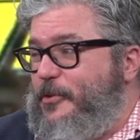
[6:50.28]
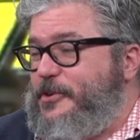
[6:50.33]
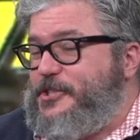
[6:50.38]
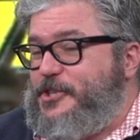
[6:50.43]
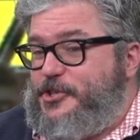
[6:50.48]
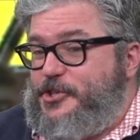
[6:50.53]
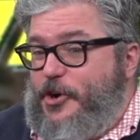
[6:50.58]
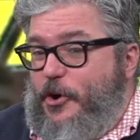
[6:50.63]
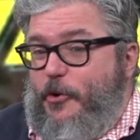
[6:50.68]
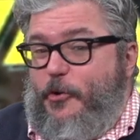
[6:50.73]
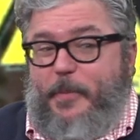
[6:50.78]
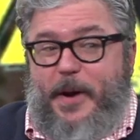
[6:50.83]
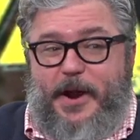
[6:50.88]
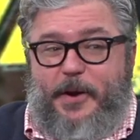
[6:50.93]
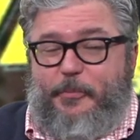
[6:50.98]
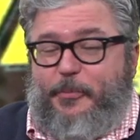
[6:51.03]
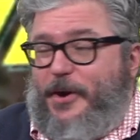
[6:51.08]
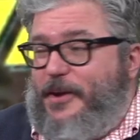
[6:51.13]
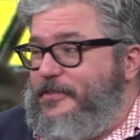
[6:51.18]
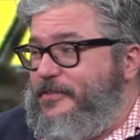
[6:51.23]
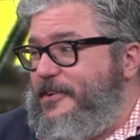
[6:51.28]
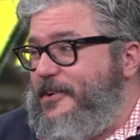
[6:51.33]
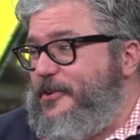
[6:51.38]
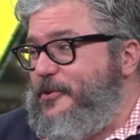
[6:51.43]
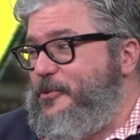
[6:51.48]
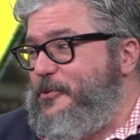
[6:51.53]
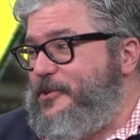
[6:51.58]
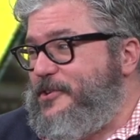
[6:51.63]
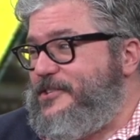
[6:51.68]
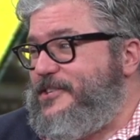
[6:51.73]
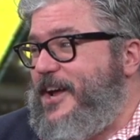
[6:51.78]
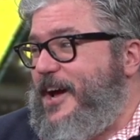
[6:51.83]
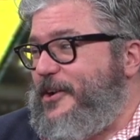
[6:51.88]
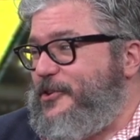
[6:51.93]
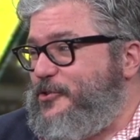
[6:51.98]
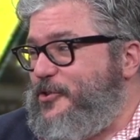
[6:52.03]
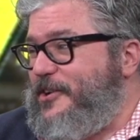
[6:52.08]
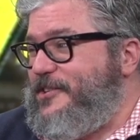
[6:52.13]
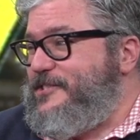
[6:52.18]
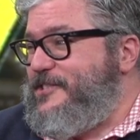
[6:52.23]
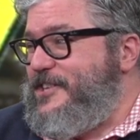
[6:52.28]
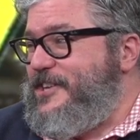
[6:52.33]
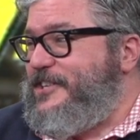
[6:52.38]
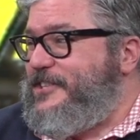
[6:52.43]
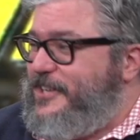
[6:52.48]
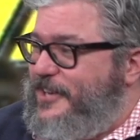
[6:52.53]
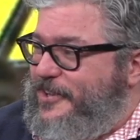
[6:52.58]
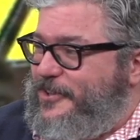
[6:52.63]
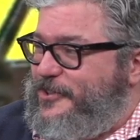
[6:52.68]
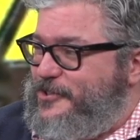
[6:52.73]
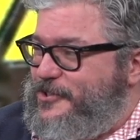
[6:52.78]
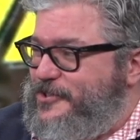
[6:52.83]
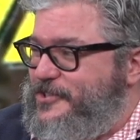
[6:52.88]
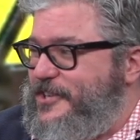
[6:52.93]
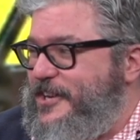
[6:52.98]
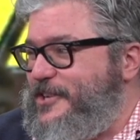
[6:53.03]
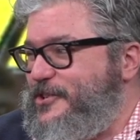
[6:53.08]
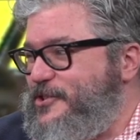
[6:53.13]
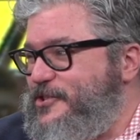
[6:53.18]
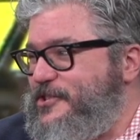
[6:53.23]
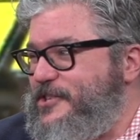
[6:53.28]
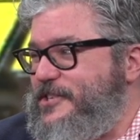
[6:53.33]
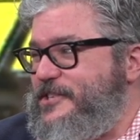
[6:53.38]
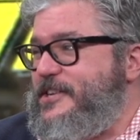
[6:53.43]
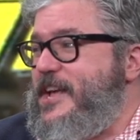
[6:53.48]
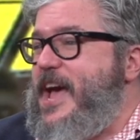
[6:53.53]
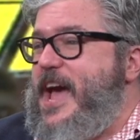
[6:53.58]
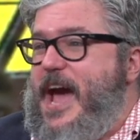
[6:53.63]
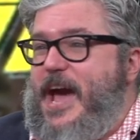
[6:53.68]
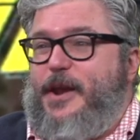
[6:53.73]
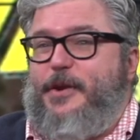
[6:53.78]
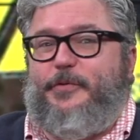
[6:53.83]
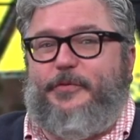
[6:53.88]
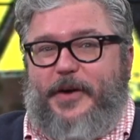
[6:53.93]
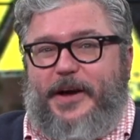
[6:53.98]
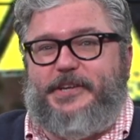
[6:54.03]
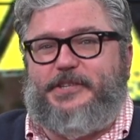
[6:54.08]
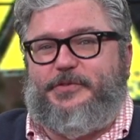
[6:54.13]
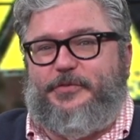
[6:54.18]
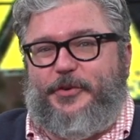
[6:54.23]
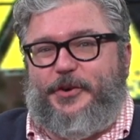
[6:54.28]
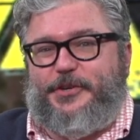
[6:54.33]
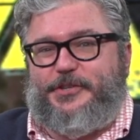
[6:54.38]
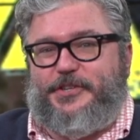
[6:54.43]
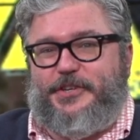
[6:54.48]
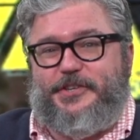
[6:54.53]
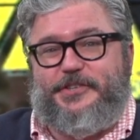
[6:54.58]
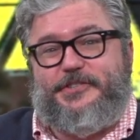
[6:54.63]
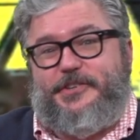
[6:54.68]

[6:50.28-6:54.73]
it's a show about a president who does not trust the intelligence agencies and vice versa.